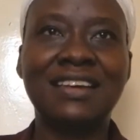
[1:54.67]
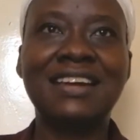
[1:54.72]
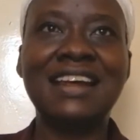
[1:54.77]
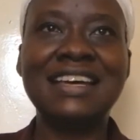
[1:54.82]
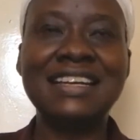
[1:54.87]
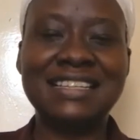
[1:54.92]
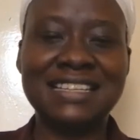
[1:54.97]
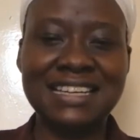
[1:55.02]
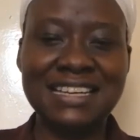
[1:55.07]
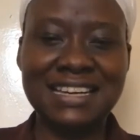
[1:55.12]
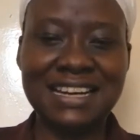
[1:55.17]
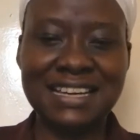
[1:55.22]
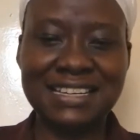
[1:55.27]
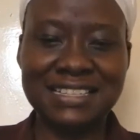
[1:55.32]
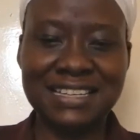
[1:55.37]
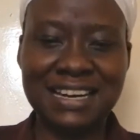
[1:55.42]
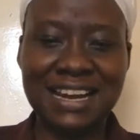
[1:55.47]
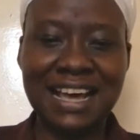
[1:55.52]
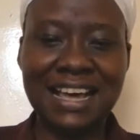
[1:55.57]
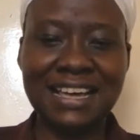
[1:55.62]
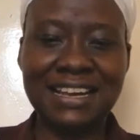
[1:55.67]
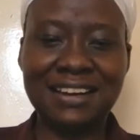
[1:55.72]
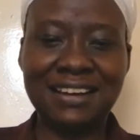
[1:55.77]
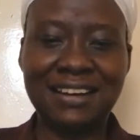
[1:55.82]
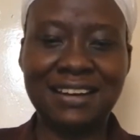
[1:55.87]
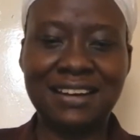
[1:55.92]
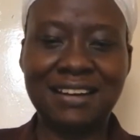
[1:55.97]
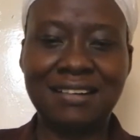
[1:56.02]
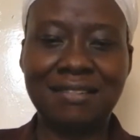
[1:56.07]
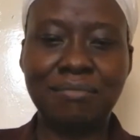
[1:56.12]
1999,
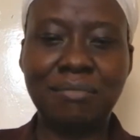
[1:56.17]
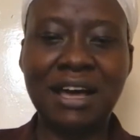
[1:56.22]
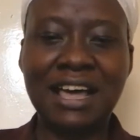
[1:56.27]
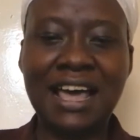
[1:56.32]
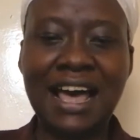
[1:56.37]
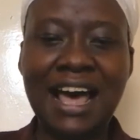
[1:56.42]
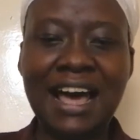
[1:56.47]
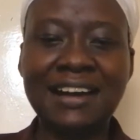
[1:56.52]
by